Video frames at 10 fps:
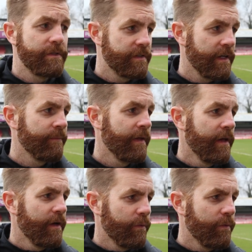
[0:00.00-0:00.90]
But
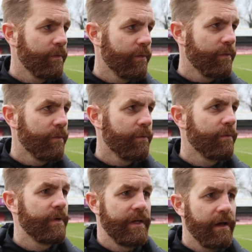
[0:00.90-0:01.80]

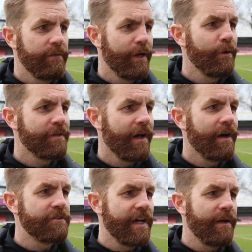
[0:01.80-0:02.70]
we hoped at
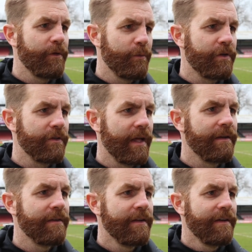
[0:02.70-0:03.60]
half time that we could
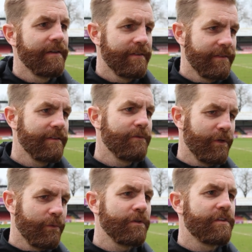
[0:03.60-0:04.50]
then,
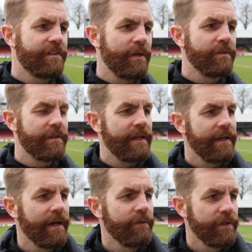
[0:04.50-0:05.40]
well, once the steam was
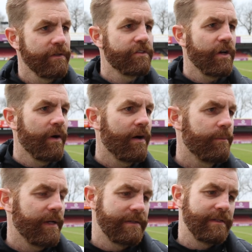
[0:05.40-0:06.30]
taken out of it, show our
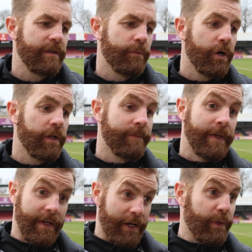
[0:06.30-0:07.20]
ability on the ball, and
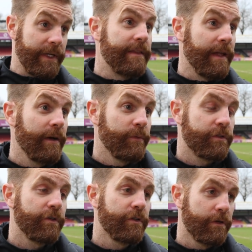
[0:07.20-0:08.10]
we did that, and we
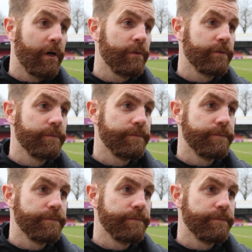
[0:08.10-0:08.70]
scored good goals.